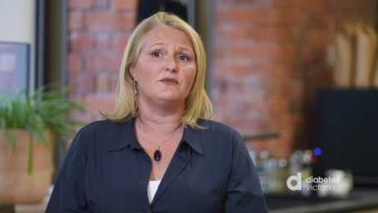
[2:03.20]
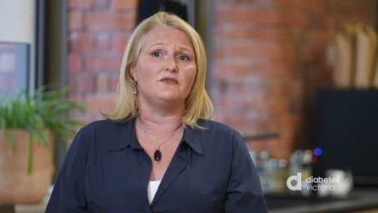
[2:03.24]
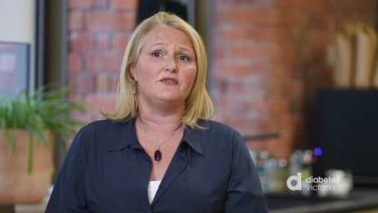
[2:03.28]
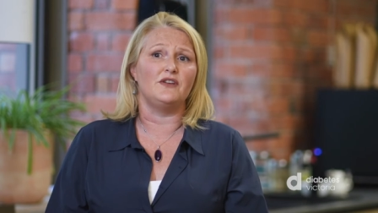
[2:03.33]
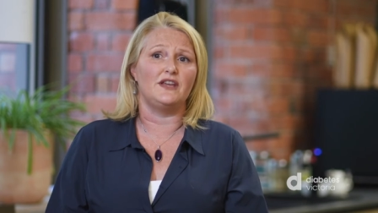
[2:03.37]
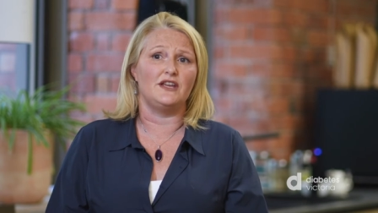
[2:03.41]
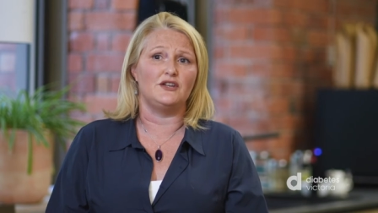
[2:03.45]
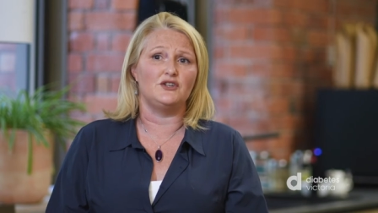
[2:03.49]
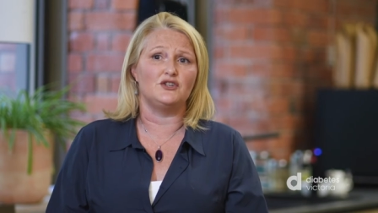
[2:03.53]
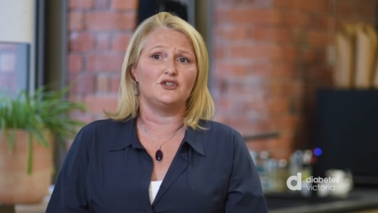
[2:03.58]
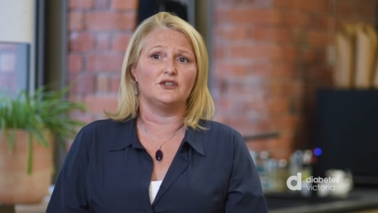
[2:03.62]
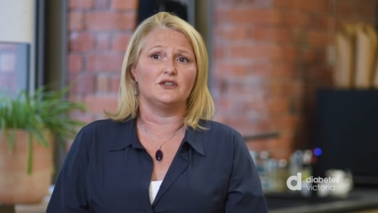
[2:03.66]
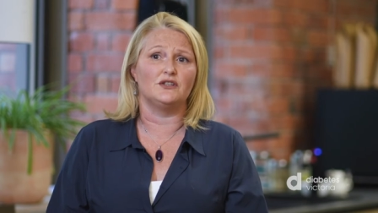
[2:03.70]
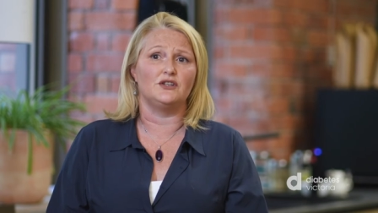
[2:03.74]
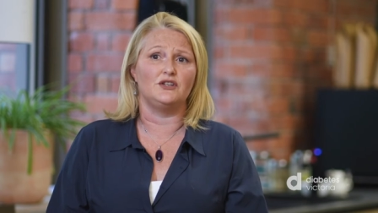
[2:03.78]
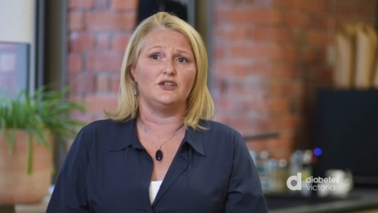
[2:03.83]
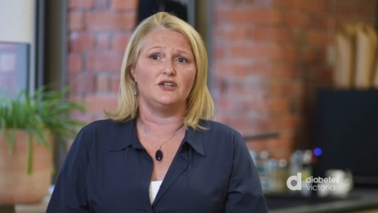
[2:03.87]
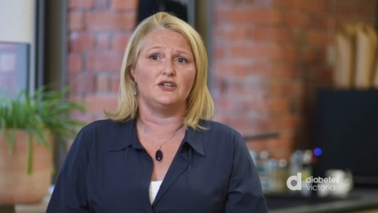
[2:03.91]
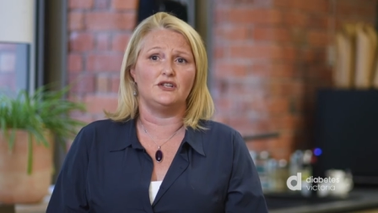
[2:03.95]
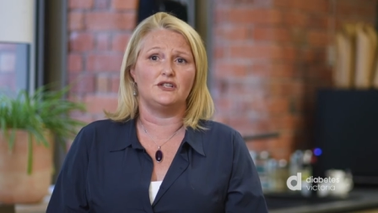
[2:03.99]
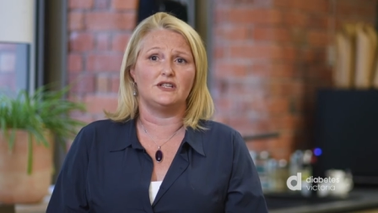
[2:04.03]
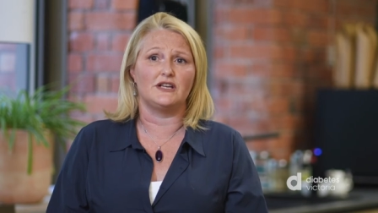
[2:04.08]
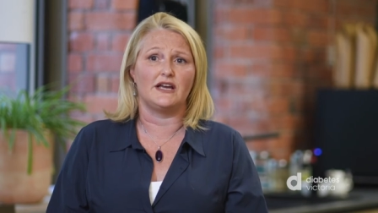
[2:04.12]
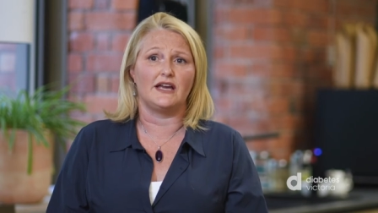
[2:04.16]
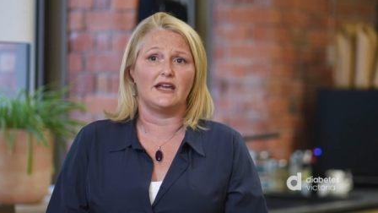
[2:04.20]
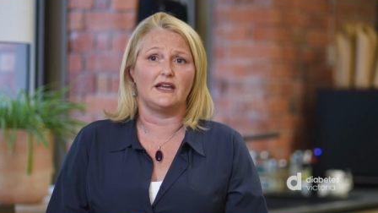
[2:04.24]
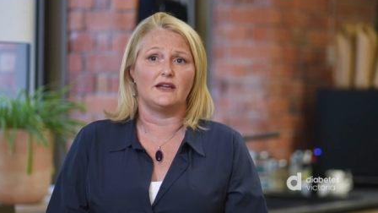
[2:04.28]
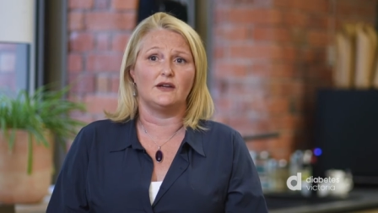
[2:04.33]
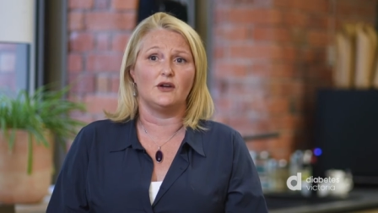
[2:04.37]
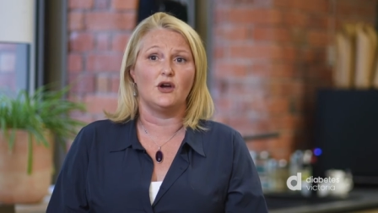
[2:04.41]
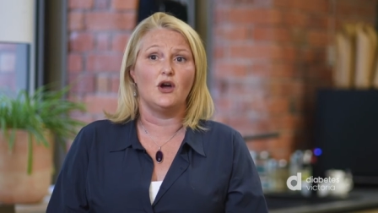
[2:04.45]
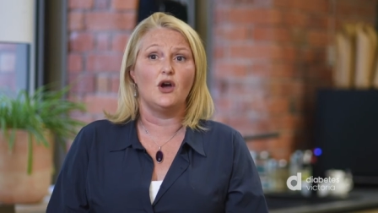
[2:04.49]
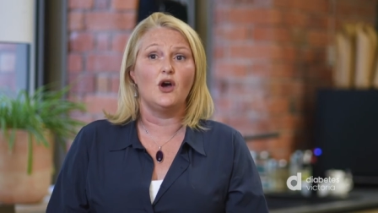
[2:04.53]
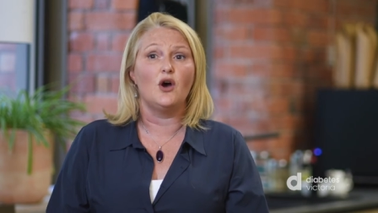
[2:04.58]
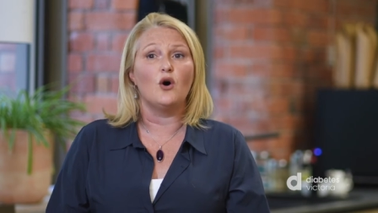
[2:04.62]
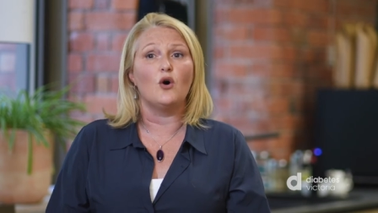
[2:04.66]
of insulin you take
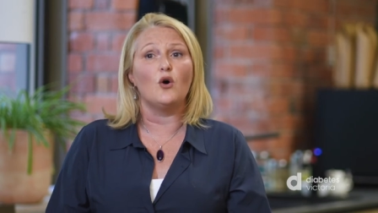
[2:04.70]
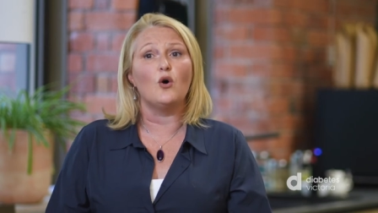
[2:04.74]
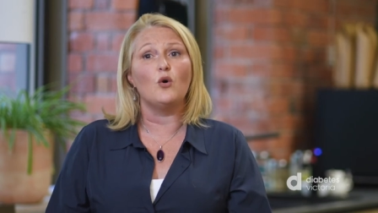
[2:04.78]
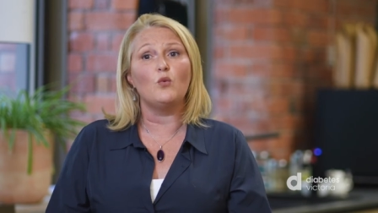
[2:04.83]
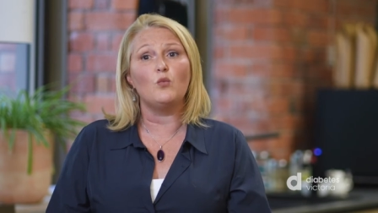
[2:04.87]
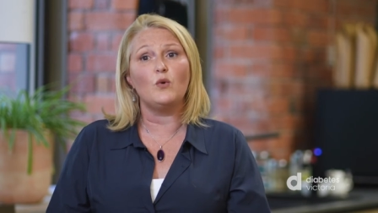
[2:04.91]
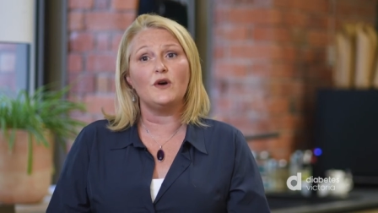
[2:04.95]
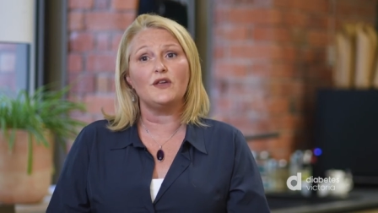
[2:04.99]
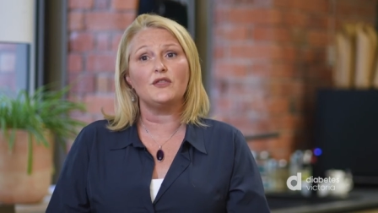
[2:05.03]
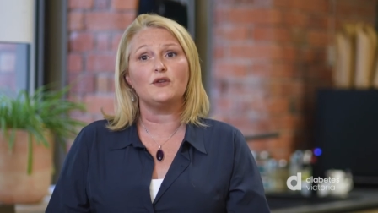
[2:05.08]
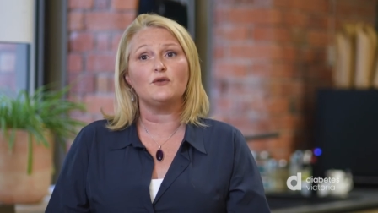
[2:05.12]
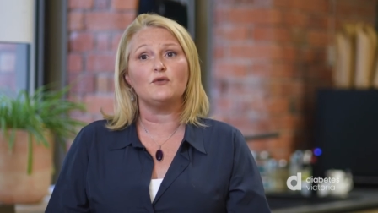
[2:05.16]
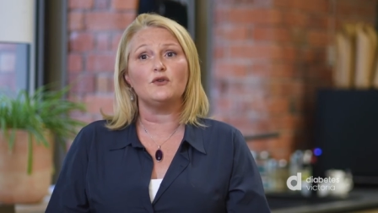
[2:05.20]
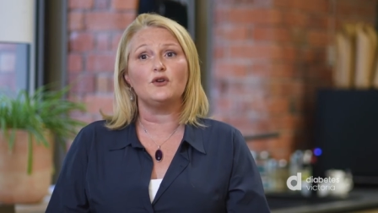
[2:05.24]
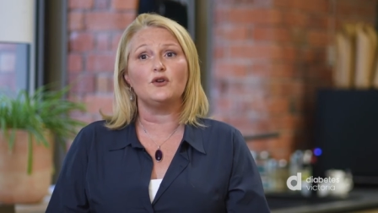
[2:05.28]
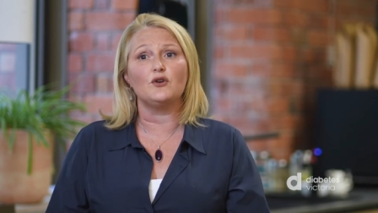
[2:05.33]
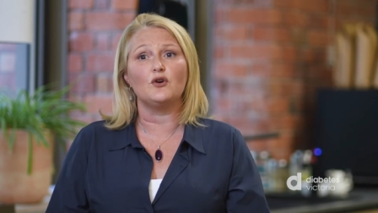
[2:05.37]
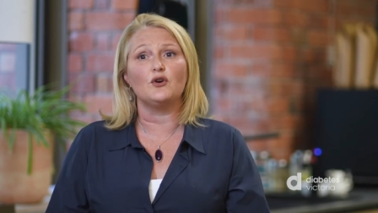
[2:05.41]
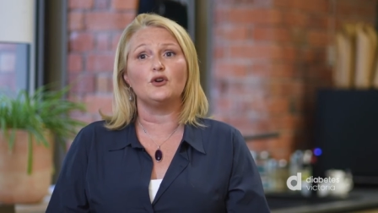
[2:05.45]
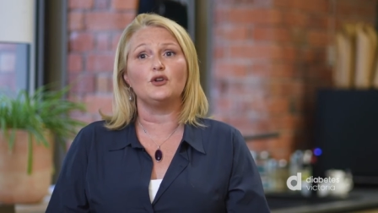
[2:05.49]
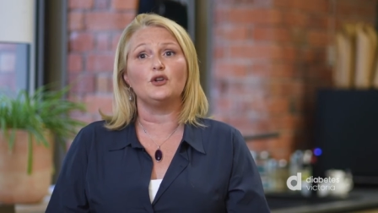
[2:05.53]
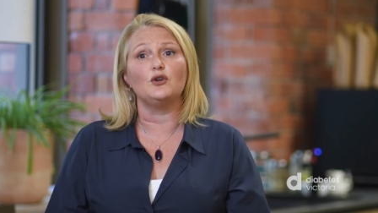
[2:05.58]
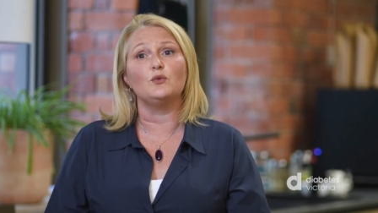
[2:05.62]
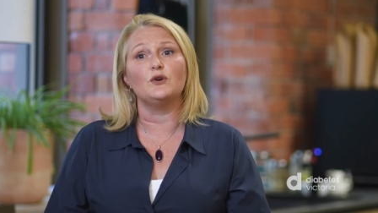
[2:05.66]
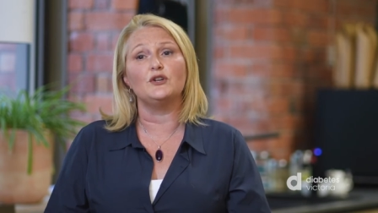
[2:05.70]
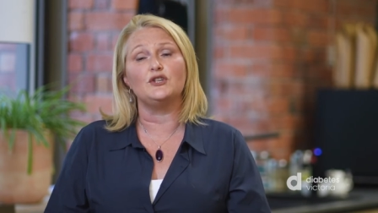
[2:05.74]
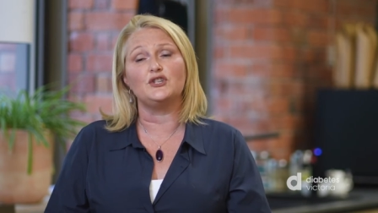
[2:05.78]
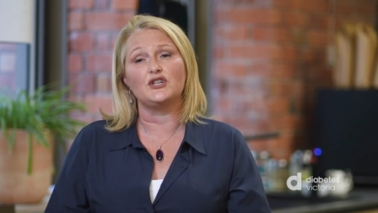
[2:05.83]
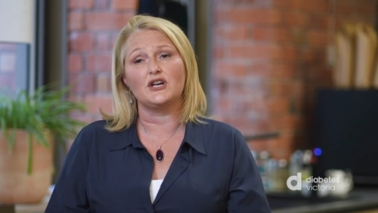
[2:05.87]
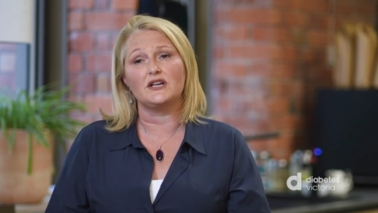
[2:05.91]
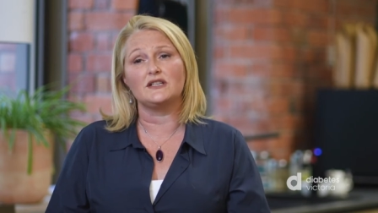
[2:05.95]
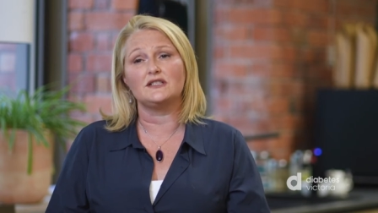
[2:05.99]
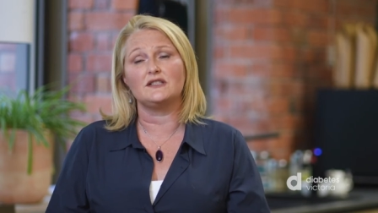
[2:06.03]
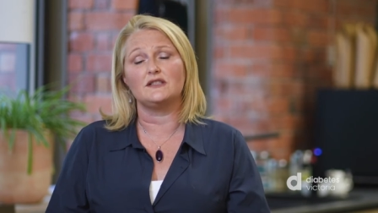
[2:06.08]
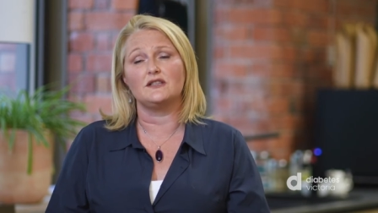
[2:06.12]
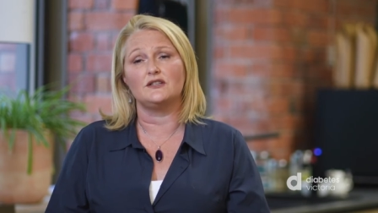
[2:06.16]
or whether or not you
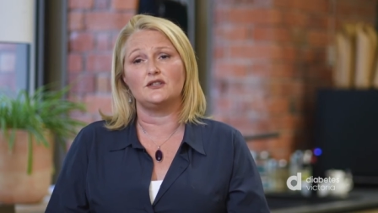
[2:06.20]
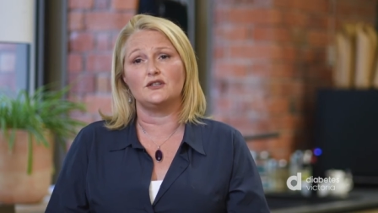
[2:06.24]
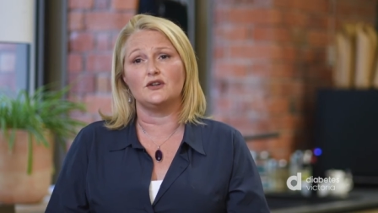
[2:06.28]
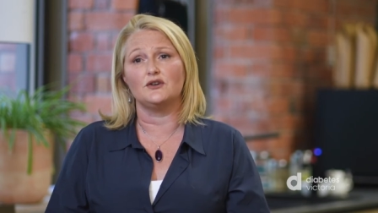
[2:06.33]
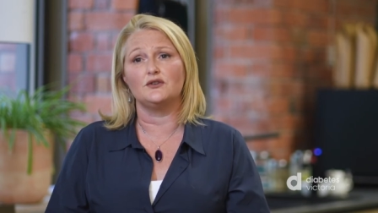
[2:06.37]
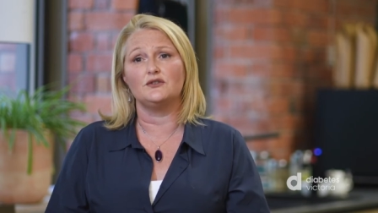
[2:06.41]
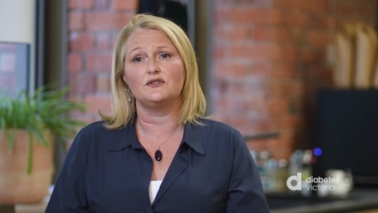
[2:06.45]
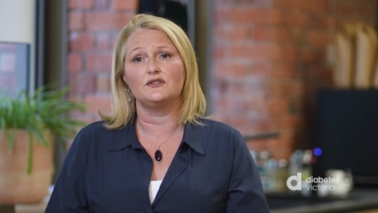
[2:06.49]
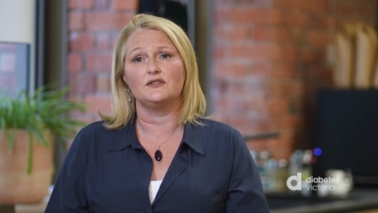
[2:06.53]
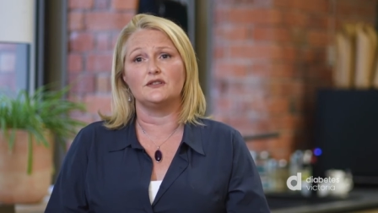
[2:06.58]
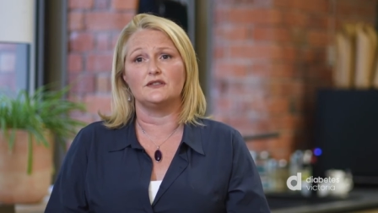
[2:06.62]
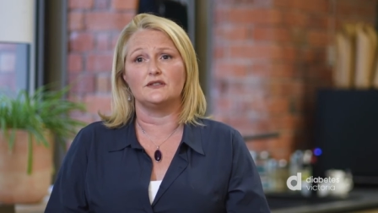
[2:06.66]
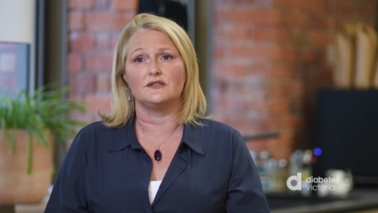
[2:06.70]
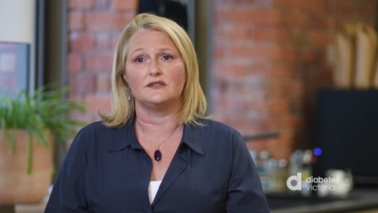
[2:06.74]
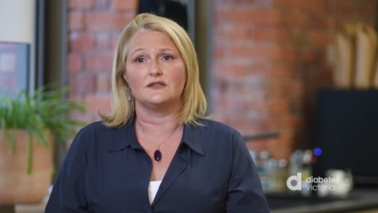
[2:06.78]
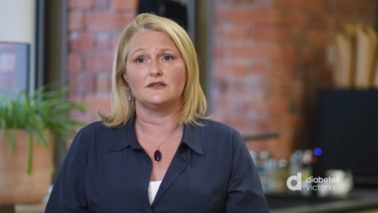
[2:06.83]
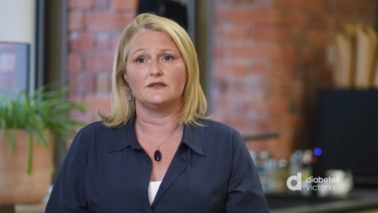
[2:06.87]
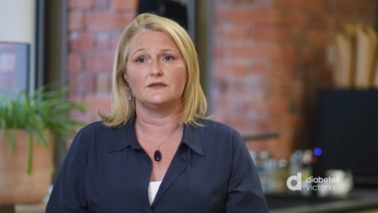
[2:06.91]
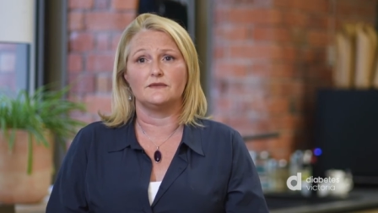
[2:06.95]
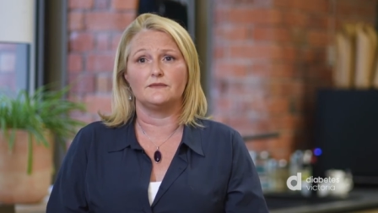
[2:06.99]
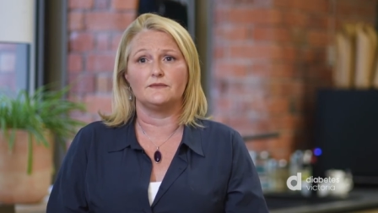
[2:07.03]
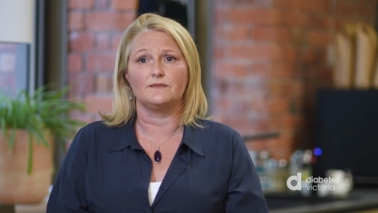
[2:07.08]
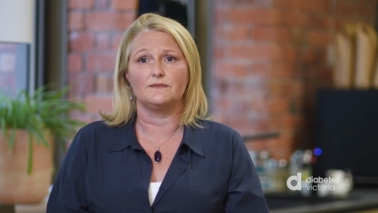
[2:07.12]
adjust the doses.